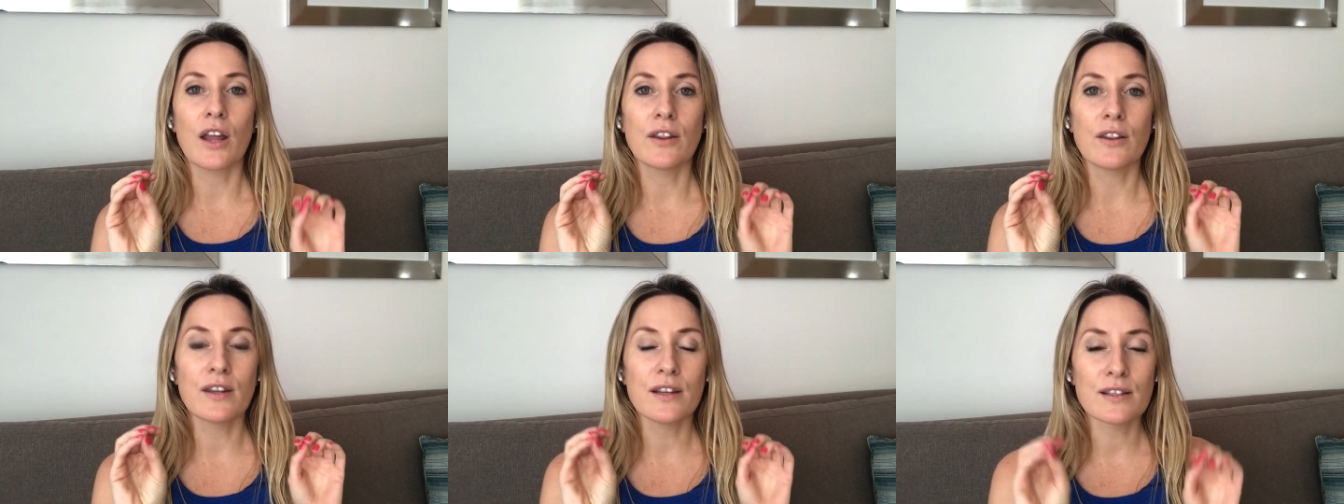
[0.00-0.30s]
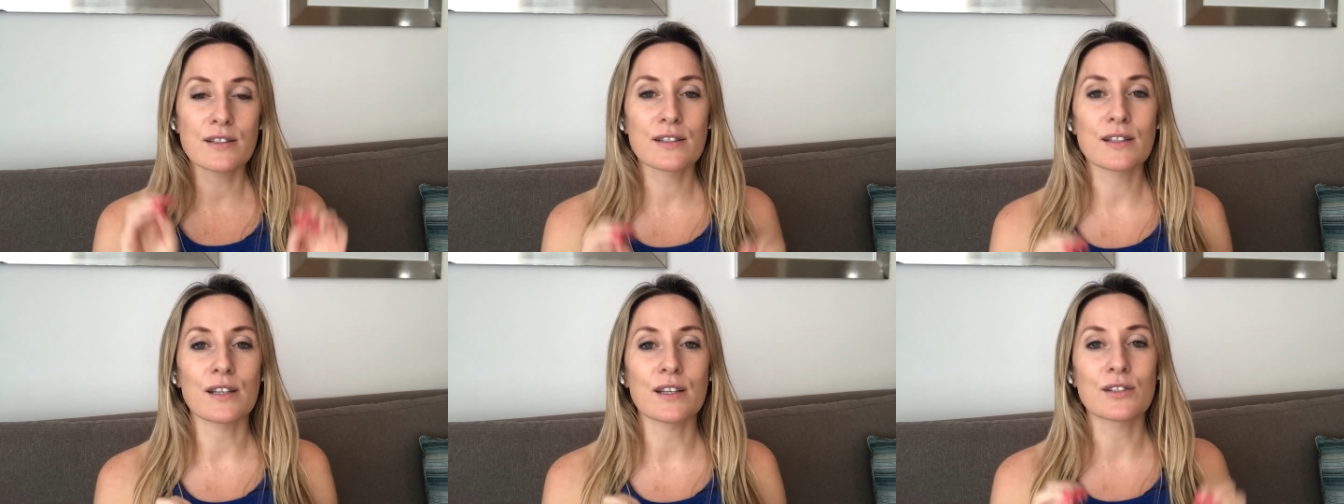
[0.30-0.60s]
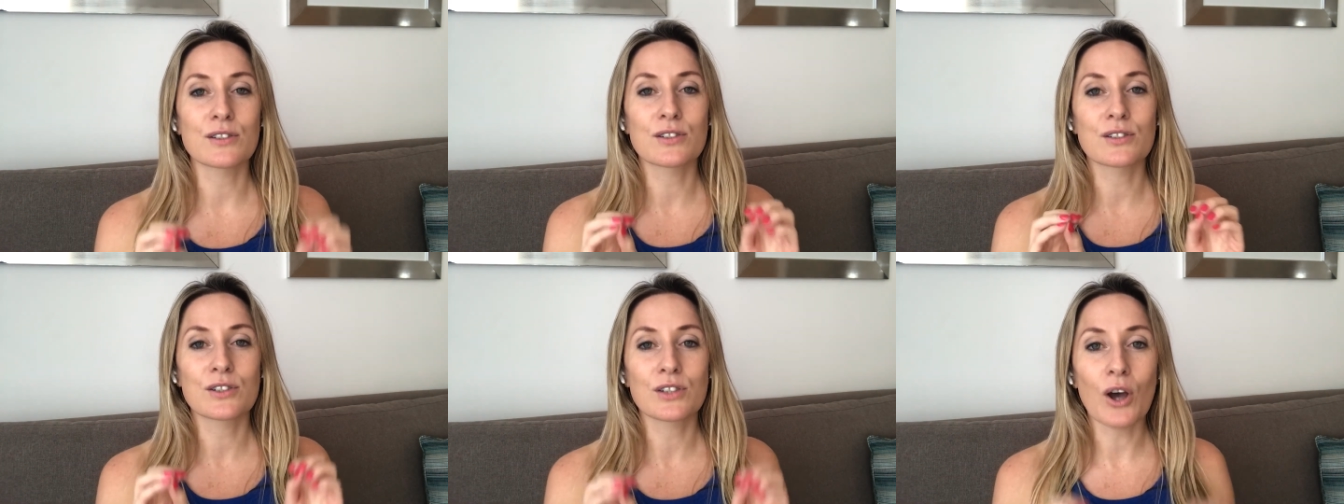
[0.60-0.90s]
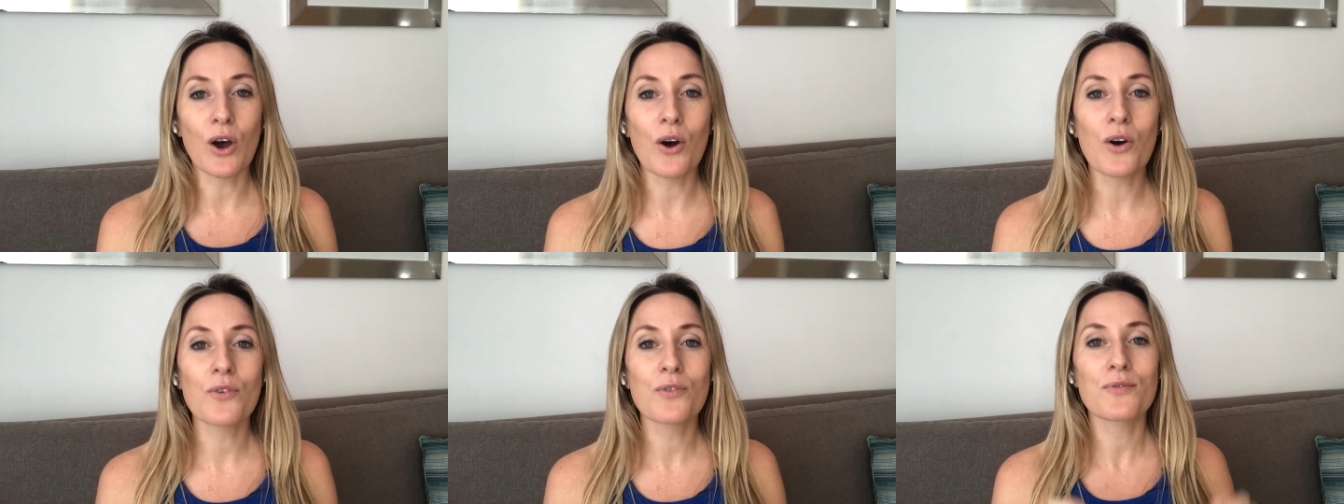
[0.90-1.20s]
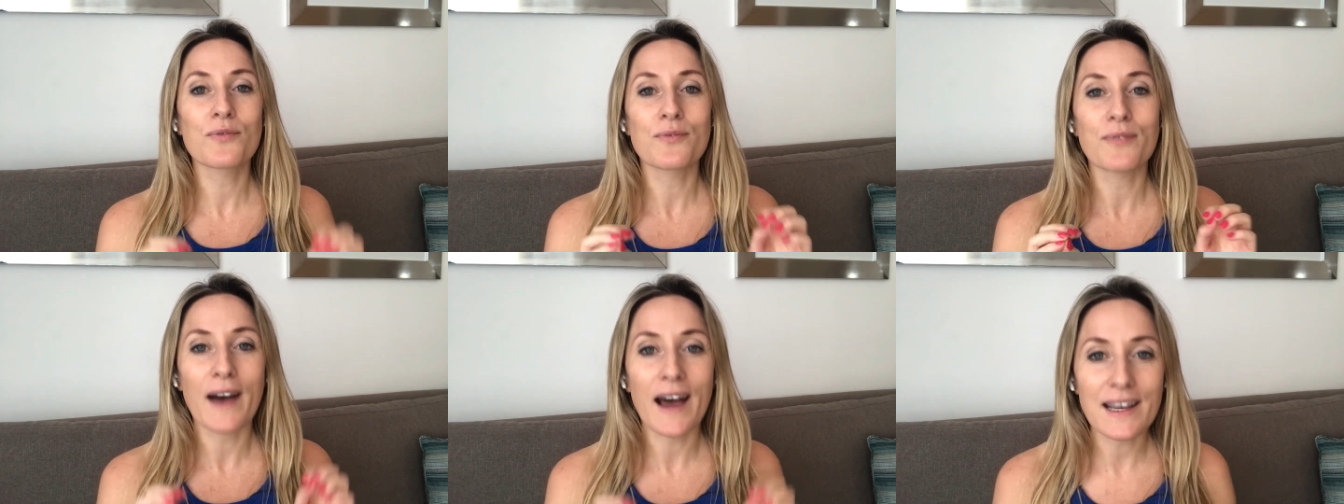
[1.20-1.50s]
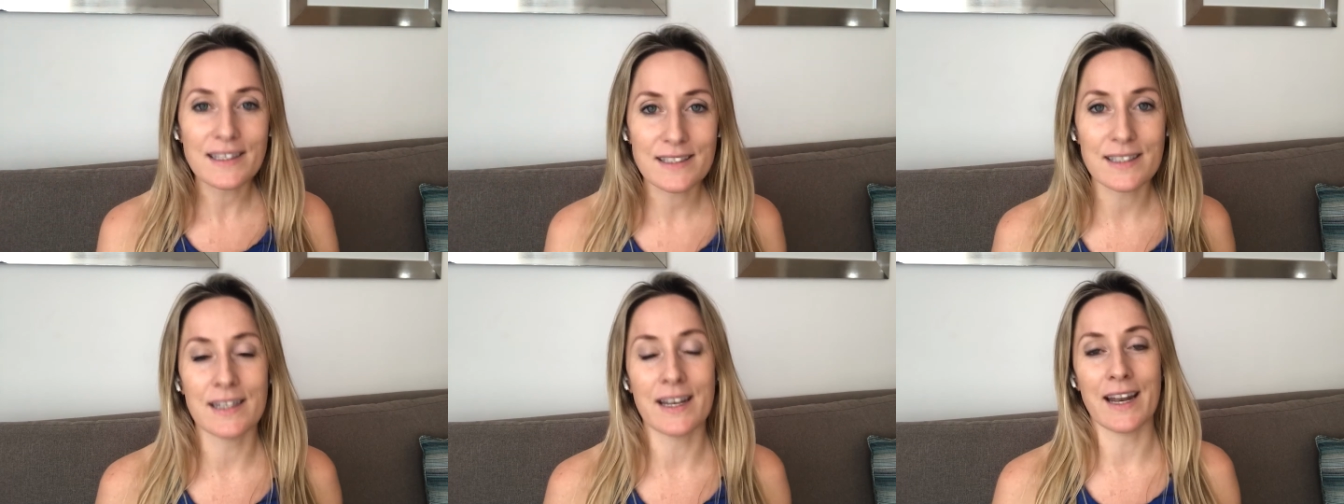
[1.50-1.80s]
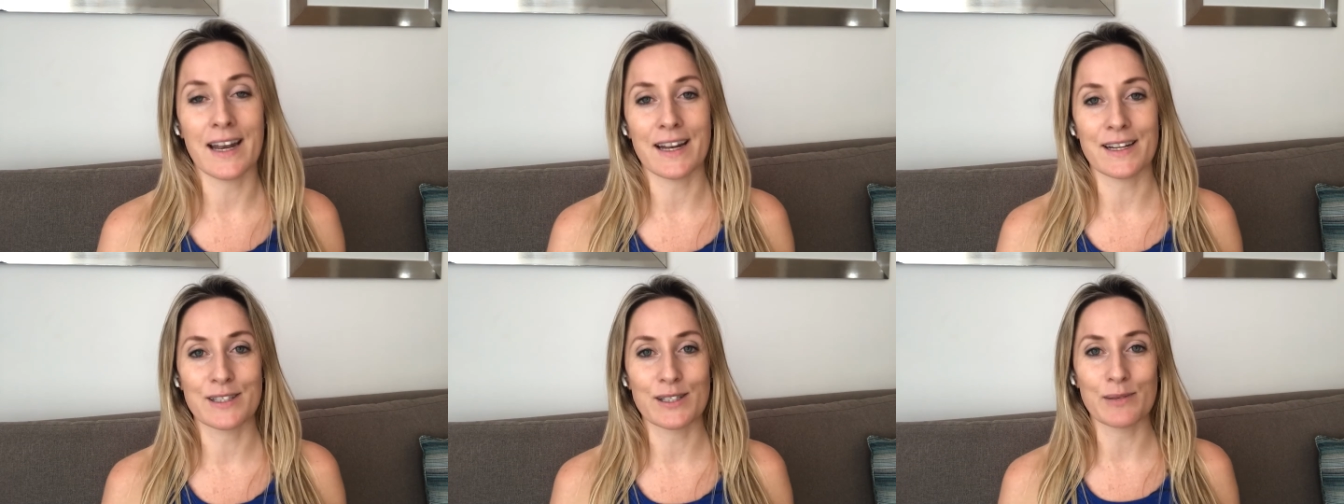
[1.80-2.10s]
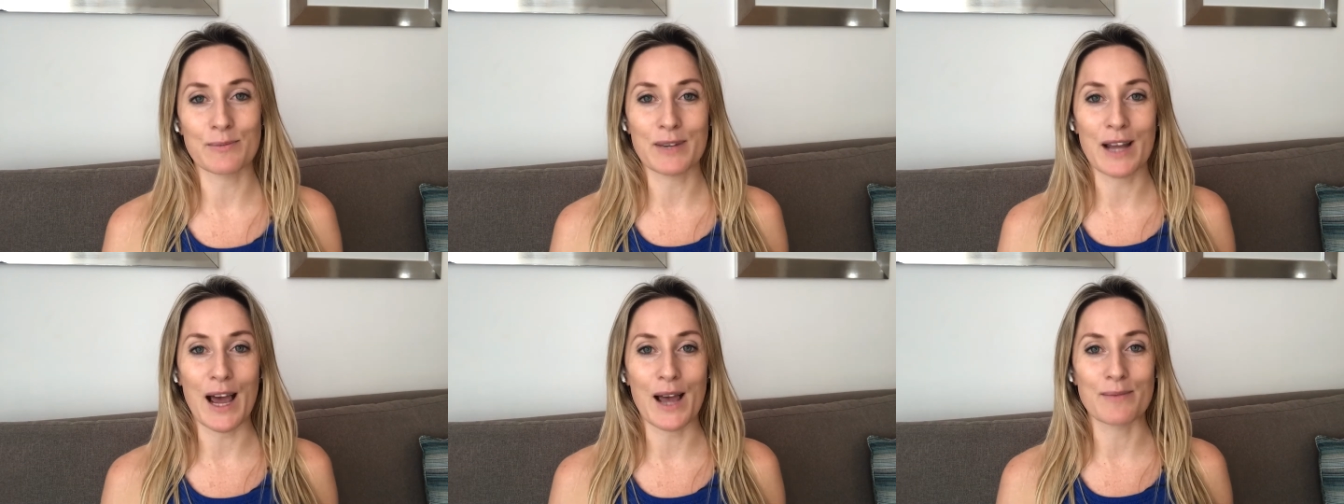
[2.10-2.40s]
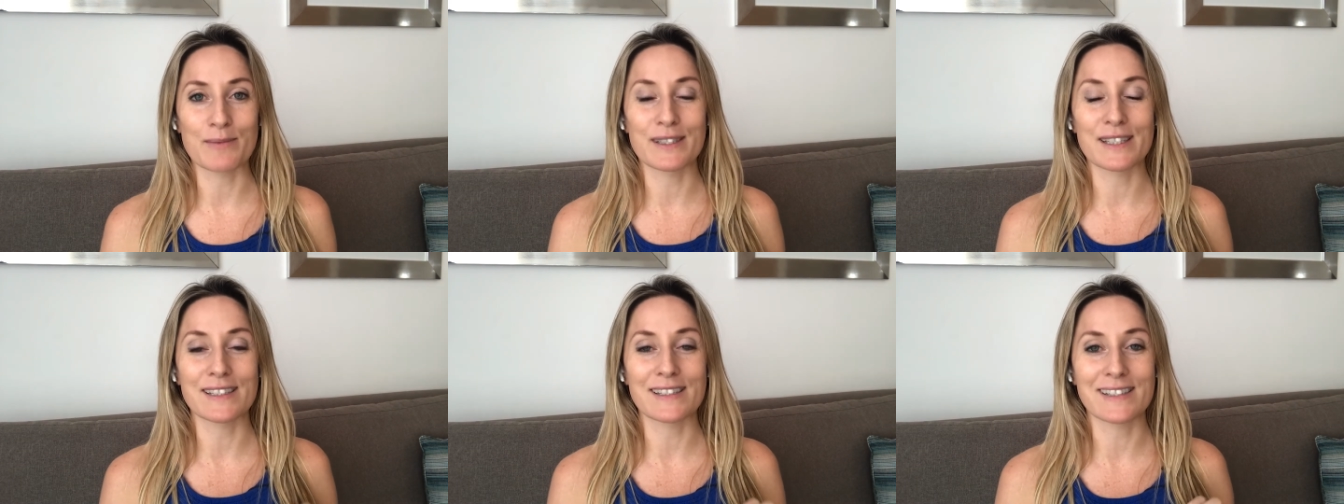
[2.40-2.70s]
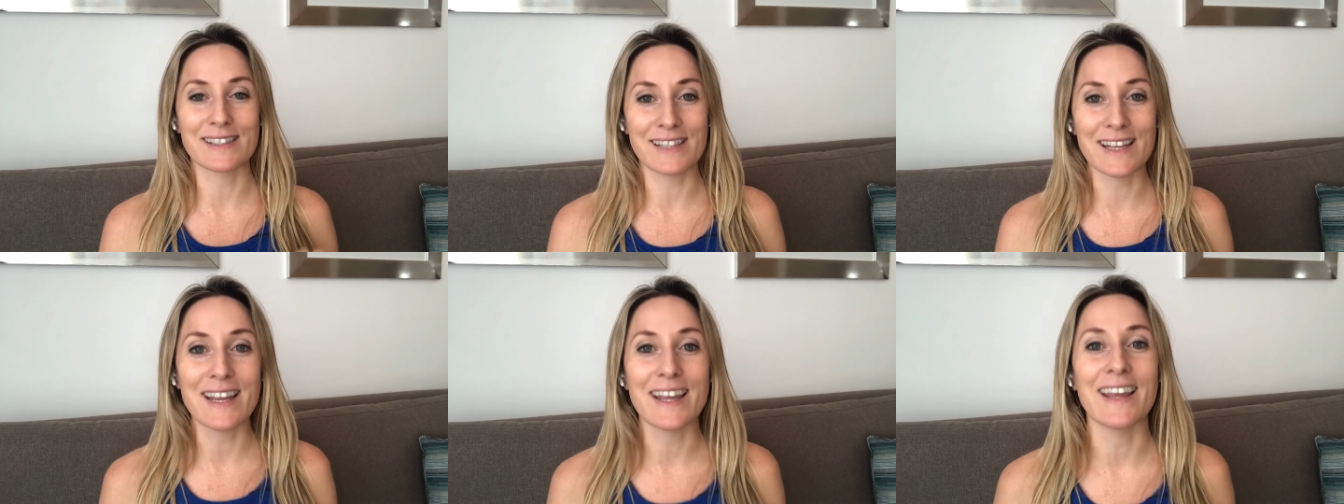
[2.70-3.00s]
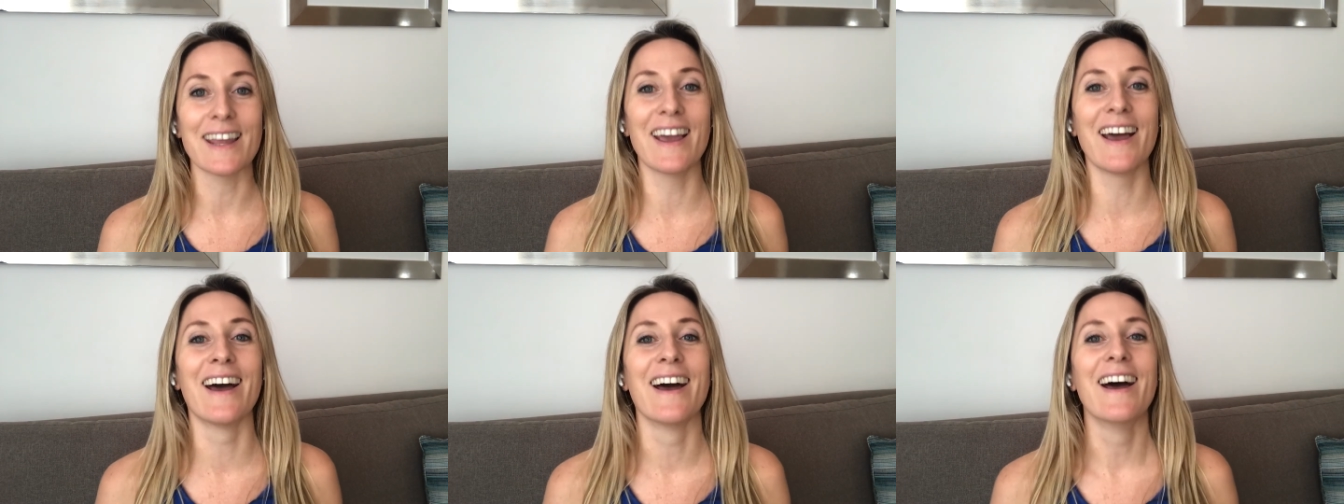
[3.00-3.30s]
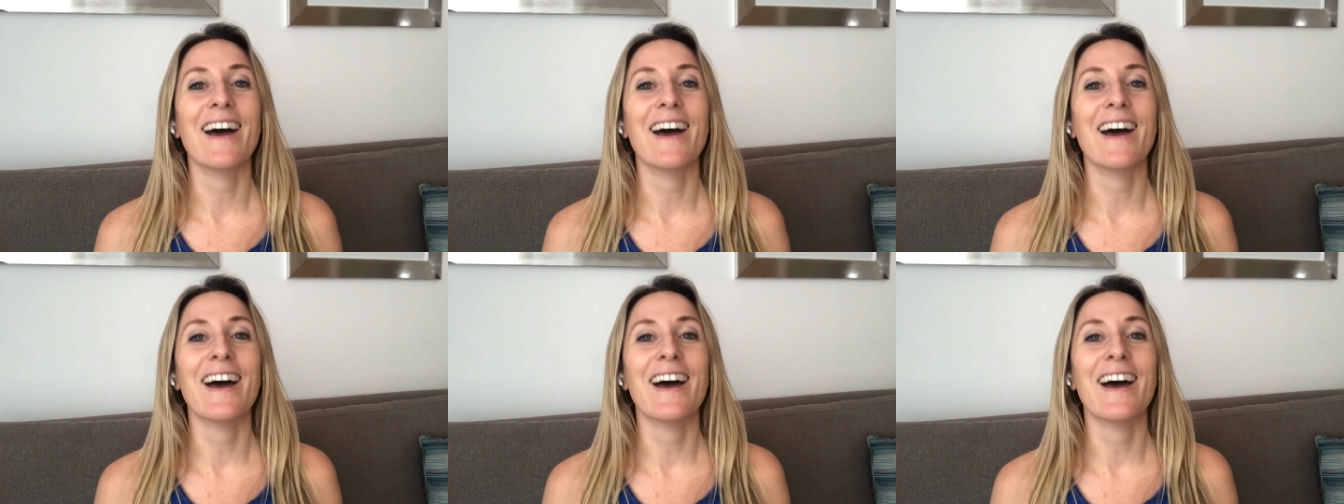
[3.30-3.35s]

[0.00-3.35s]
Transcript: this is so fascinating sometimes to see